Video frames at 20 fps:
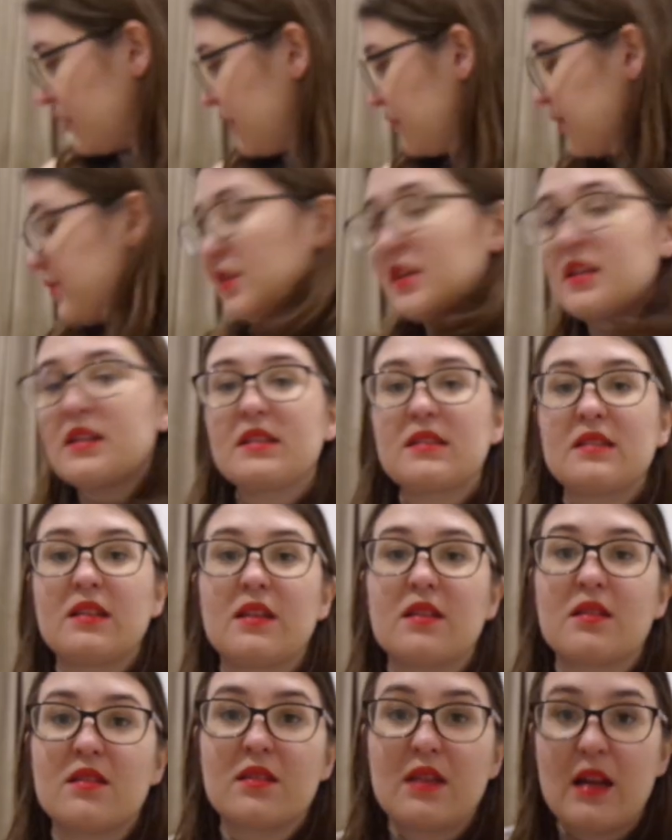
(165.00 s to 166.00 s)
a lot of things
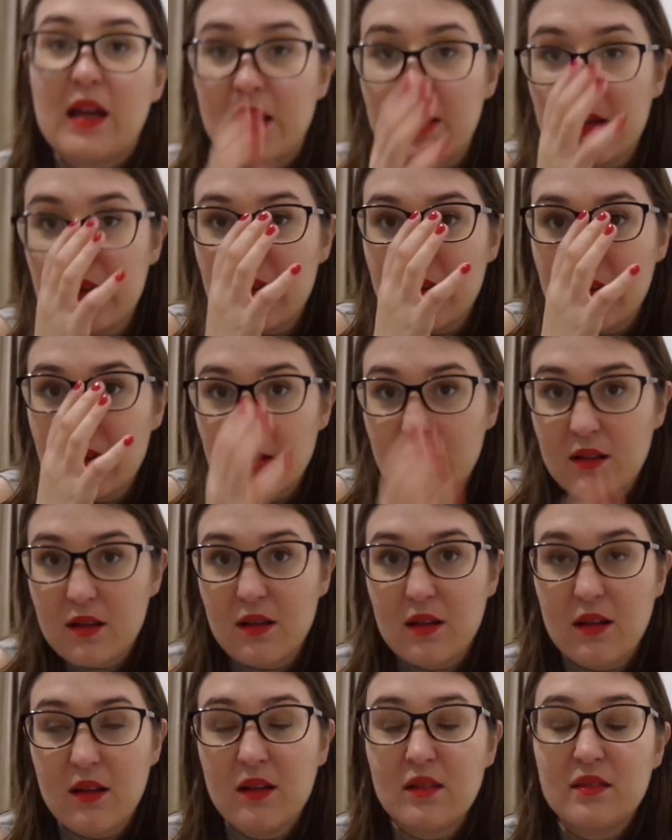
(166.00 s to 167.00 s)

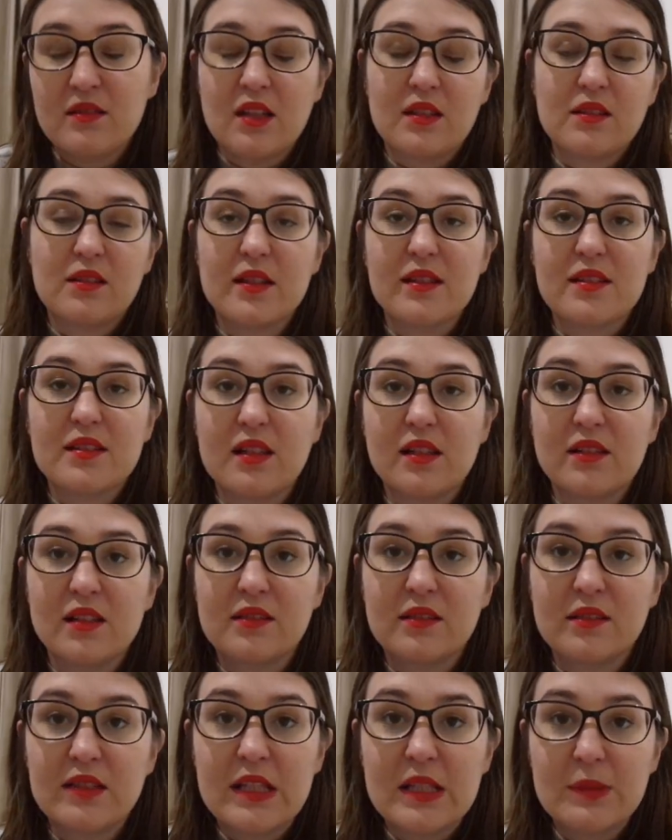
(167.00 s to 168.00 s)
that they sell
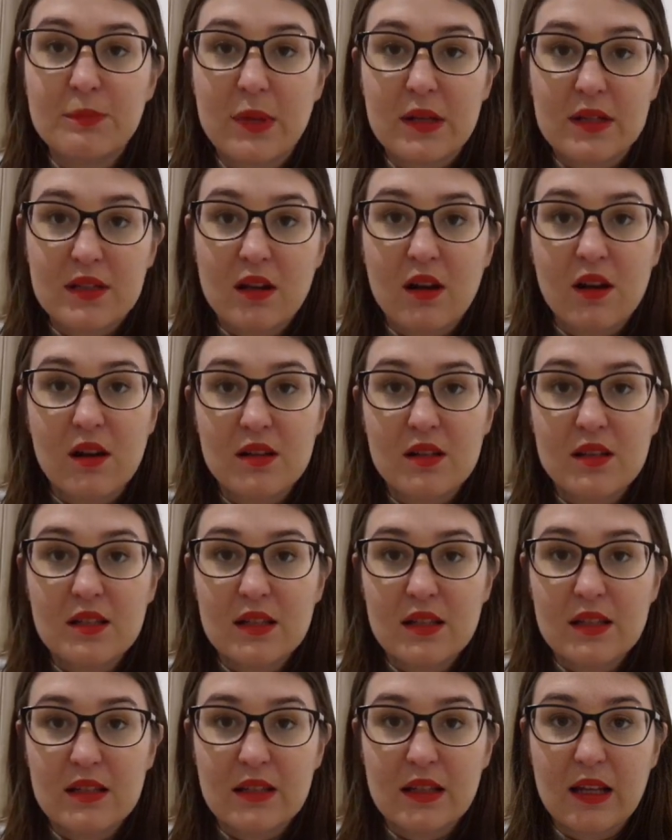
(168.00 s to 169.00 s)
at these
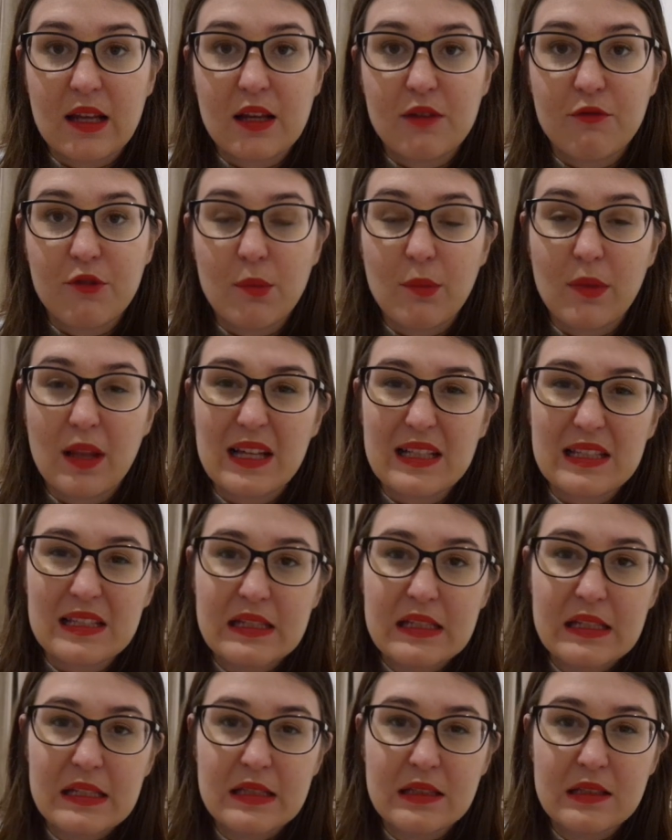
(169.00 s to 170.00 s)
bazaars is like from
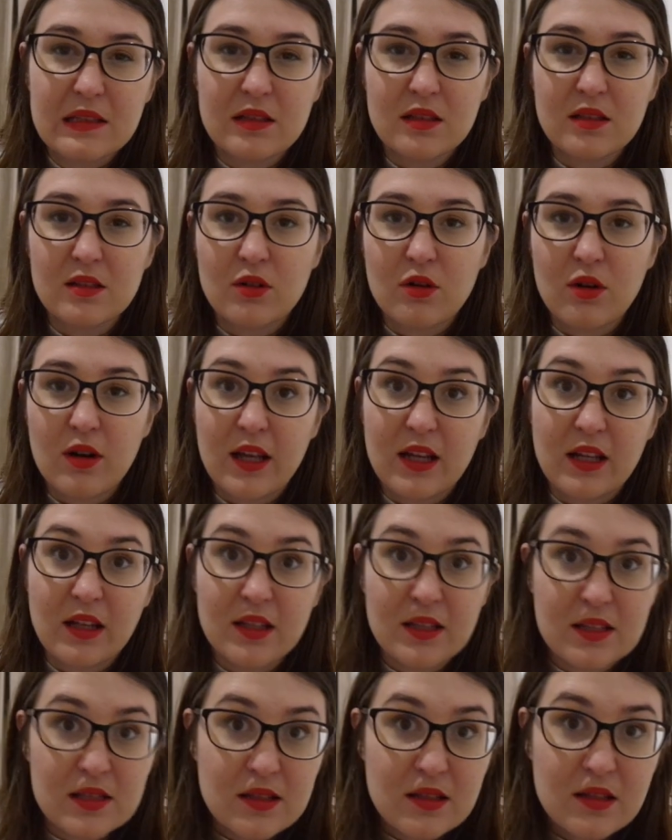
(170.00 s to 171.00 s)
last season or like
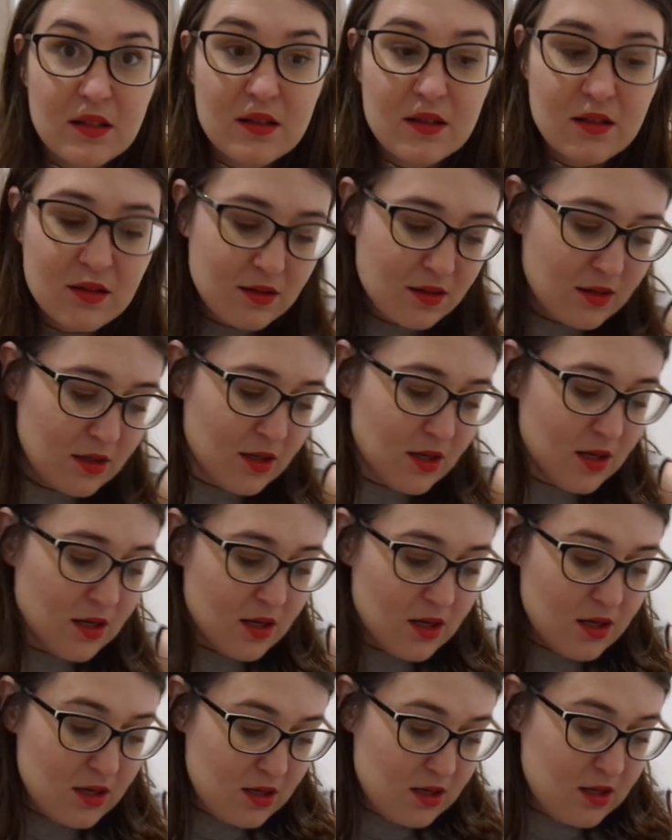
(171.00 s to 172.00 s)
last year.
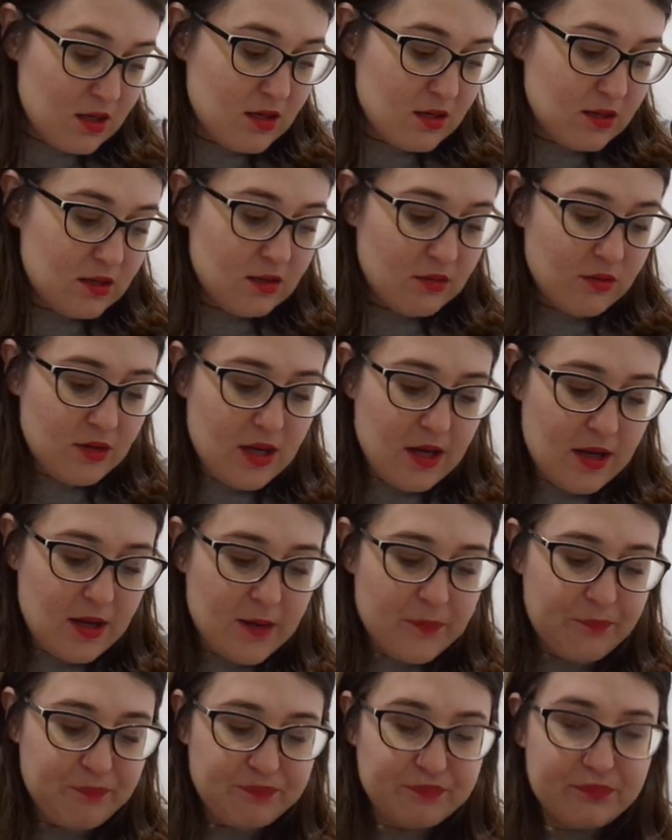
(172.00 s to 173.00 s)
So
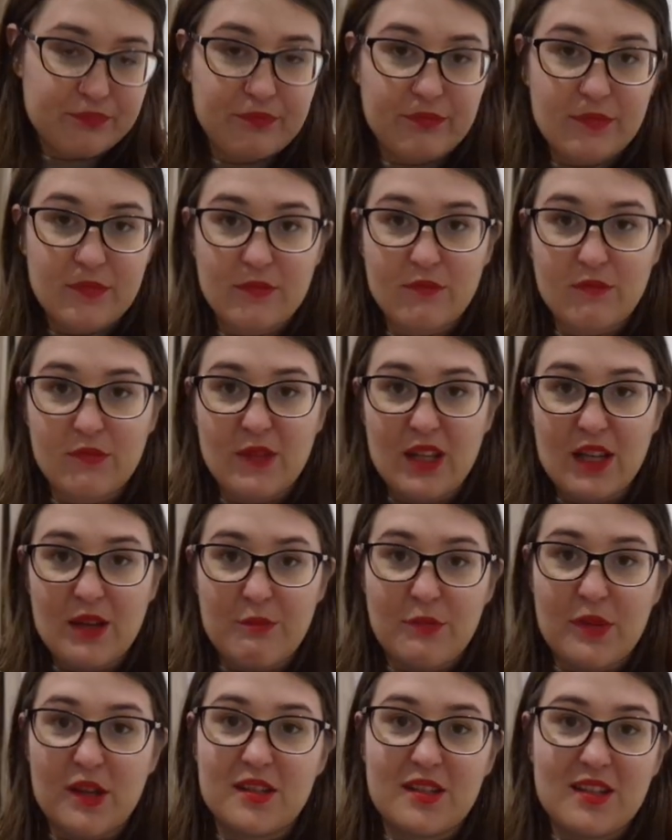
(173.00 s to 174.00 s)
yeah,
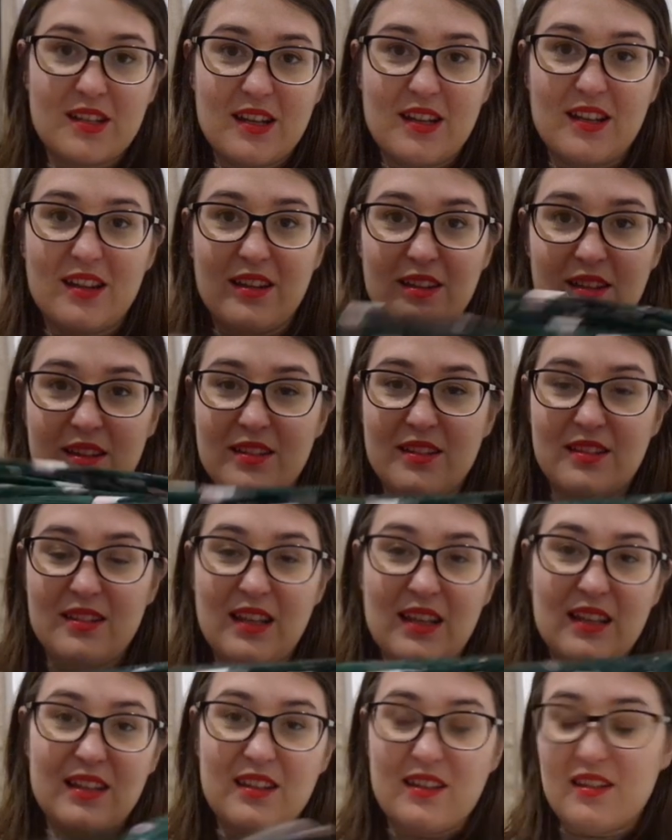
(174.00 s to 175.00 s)
but
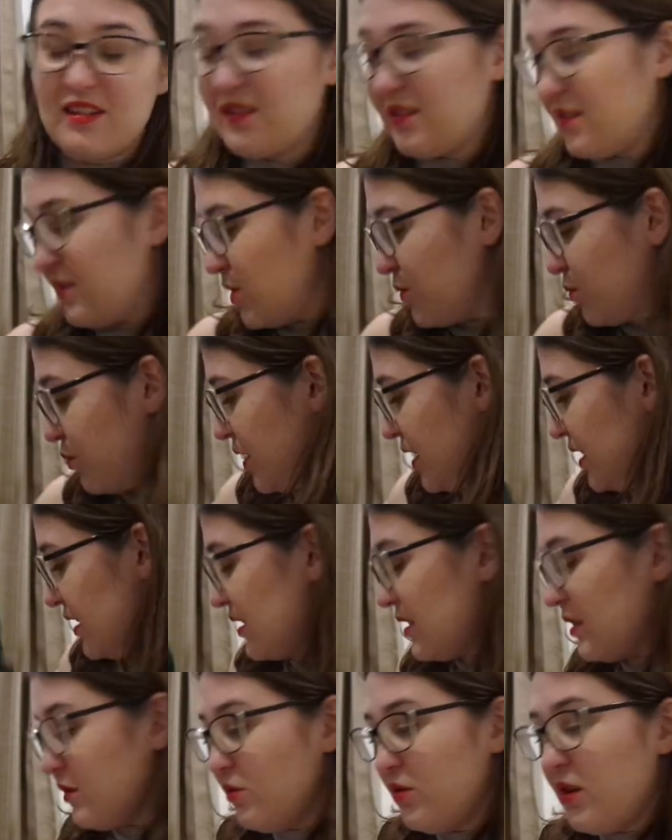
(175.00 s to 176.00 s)
it's like spring
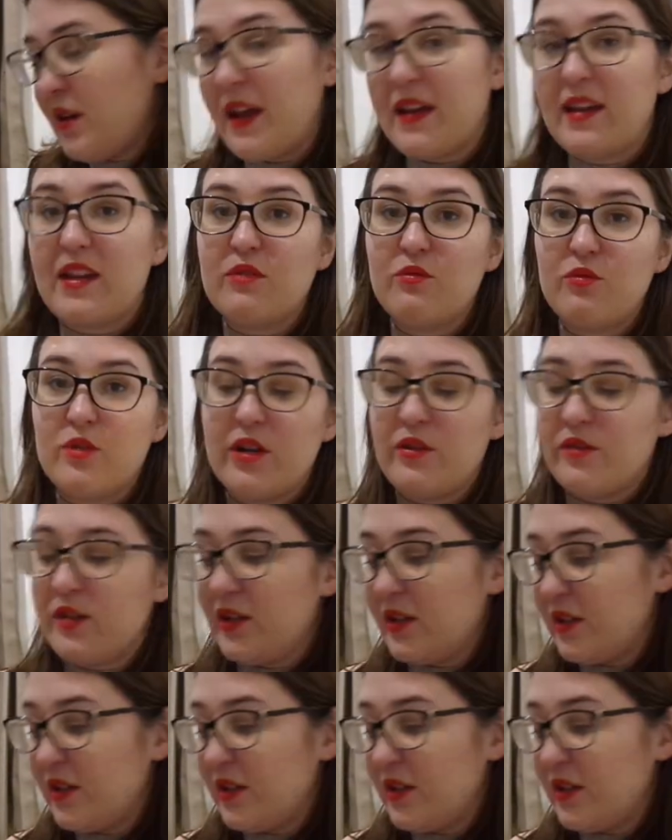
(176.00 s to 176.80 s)
soon and I can wear